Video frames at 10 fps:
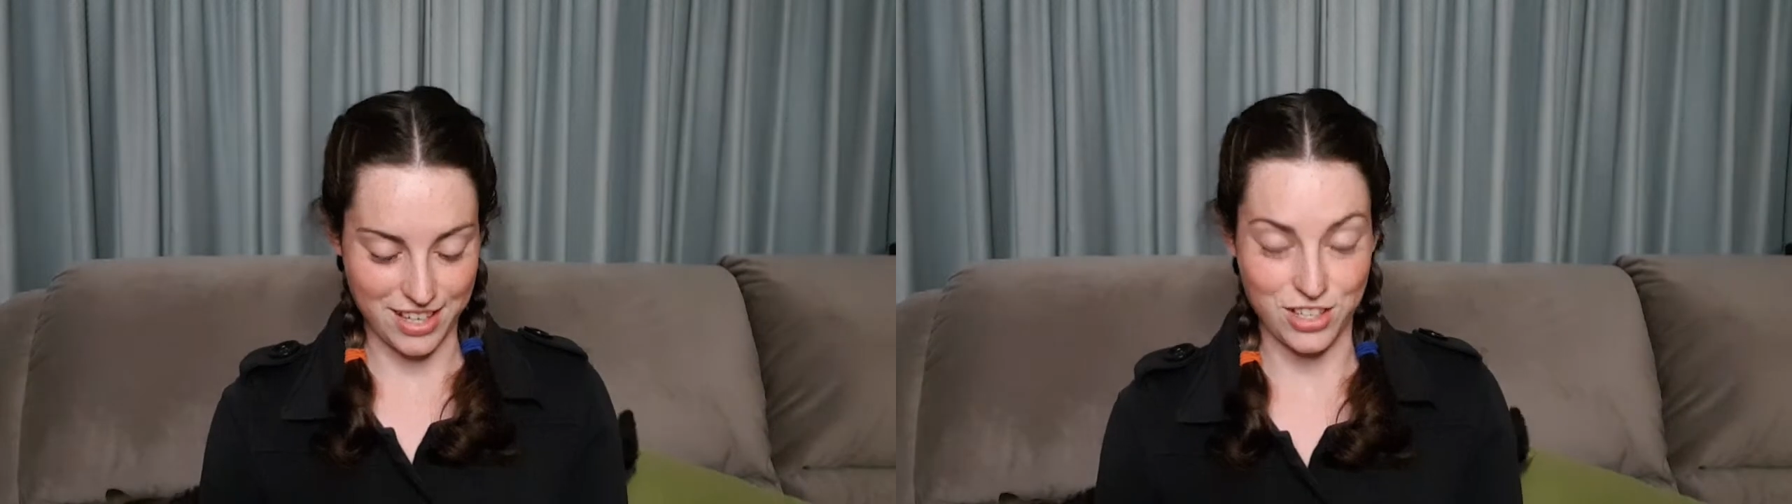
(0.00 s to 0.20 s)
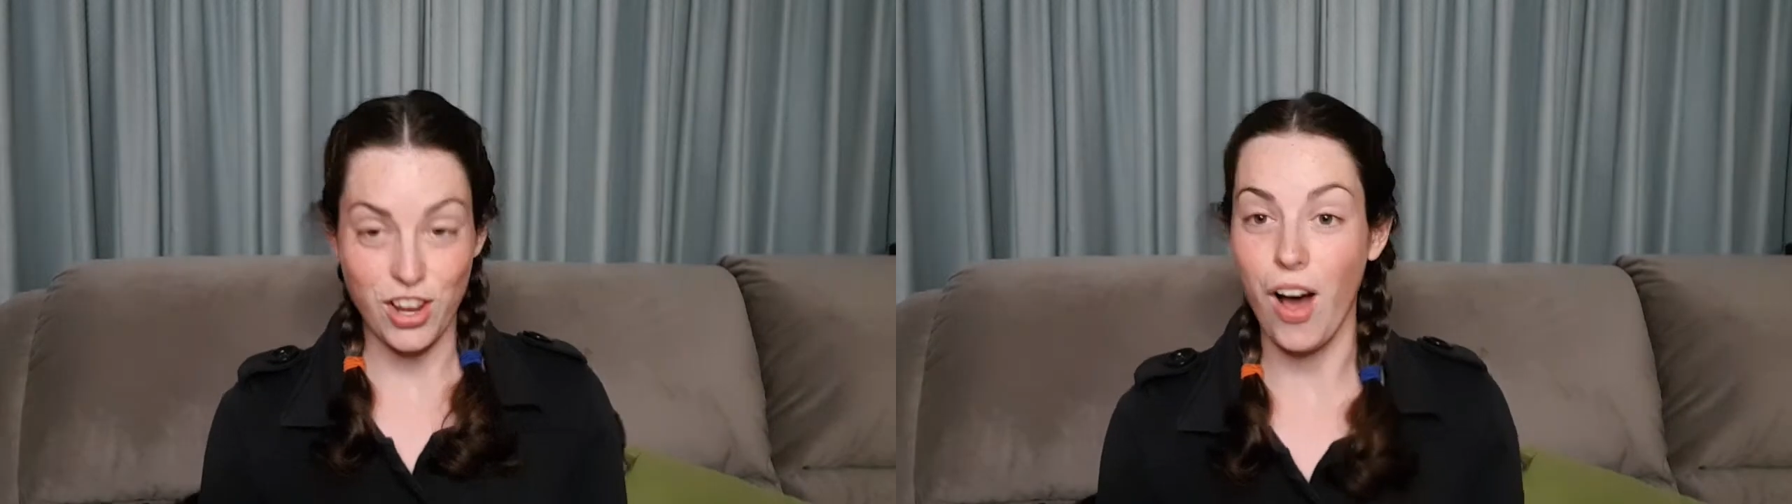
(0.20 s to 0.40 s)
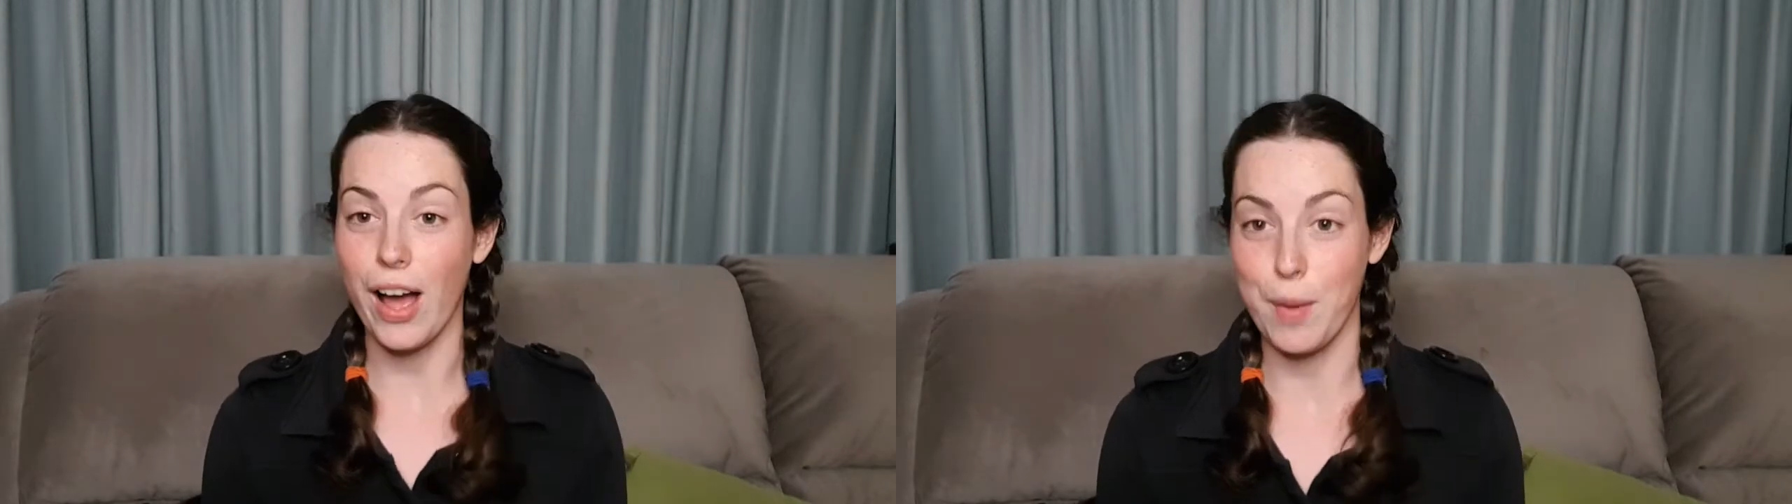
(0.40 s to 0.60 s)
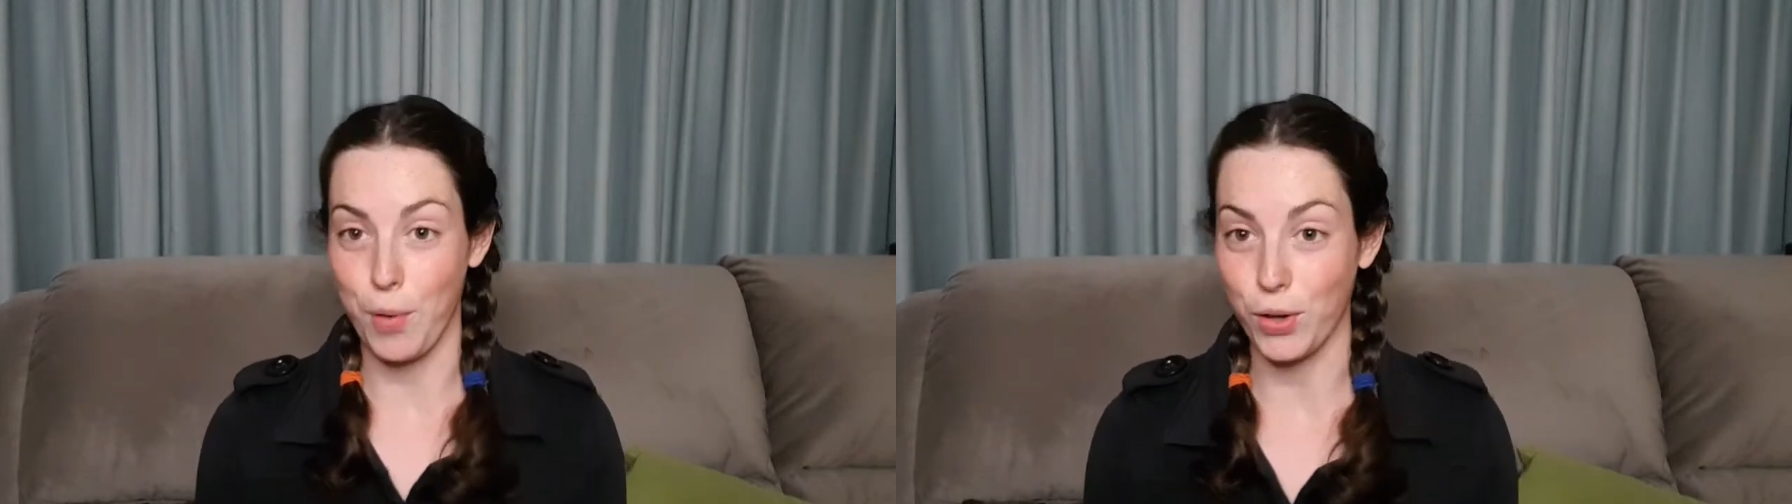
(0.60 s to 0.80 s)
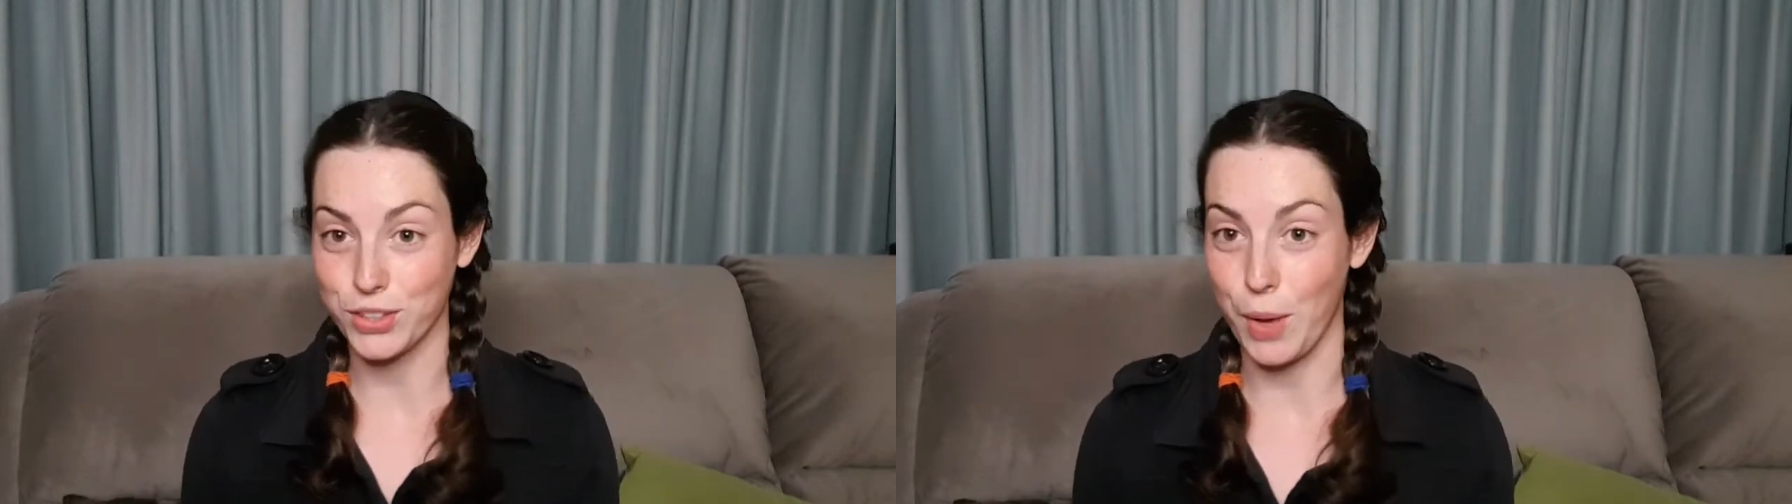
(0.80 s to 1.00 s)
entire
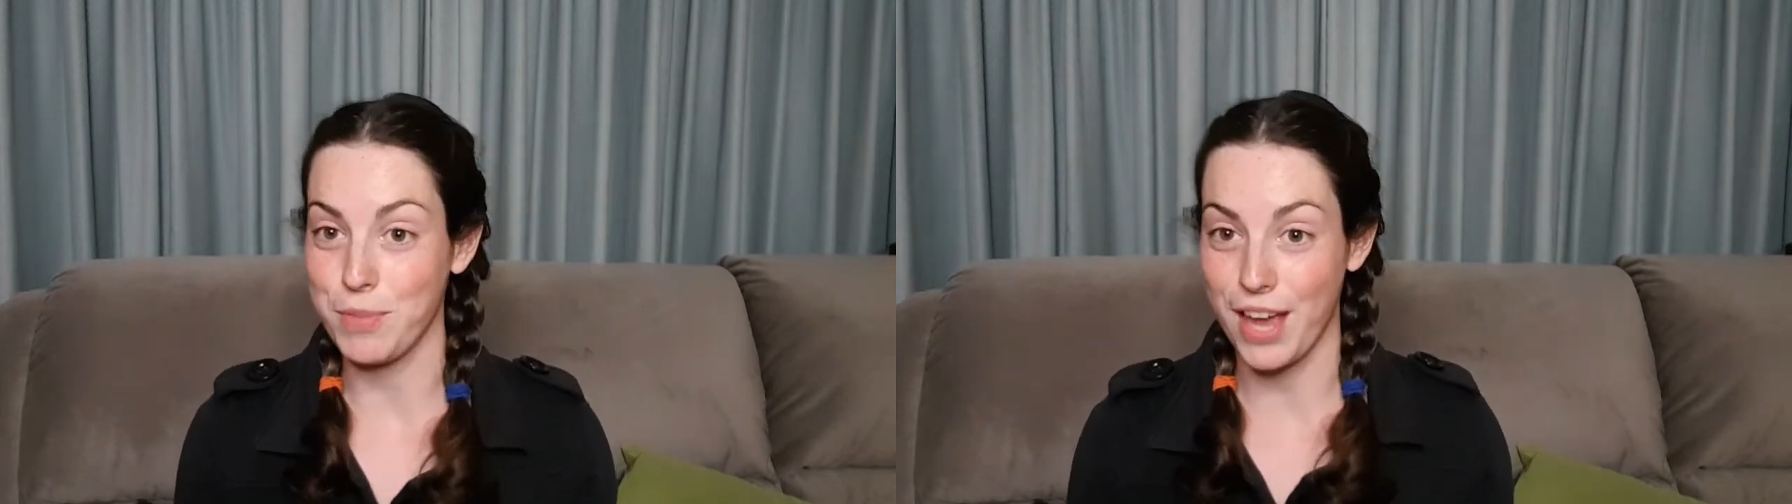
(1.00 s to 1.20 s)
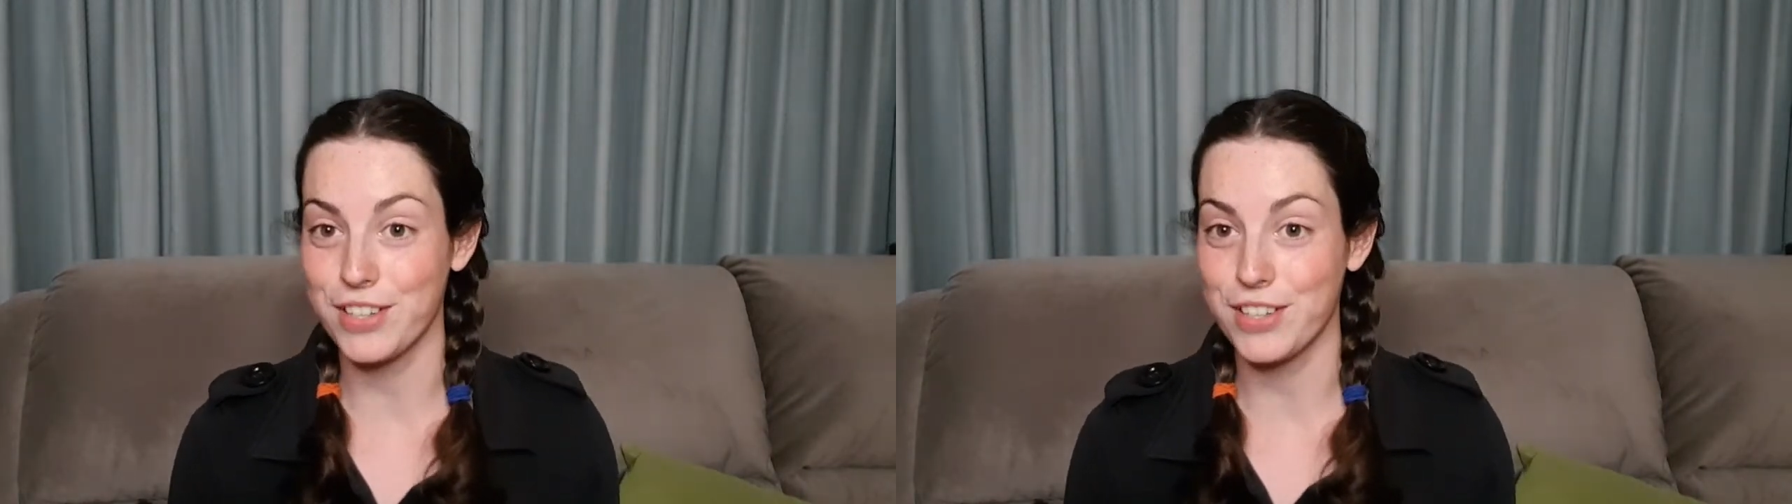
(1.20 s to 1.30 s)
box. I'm yet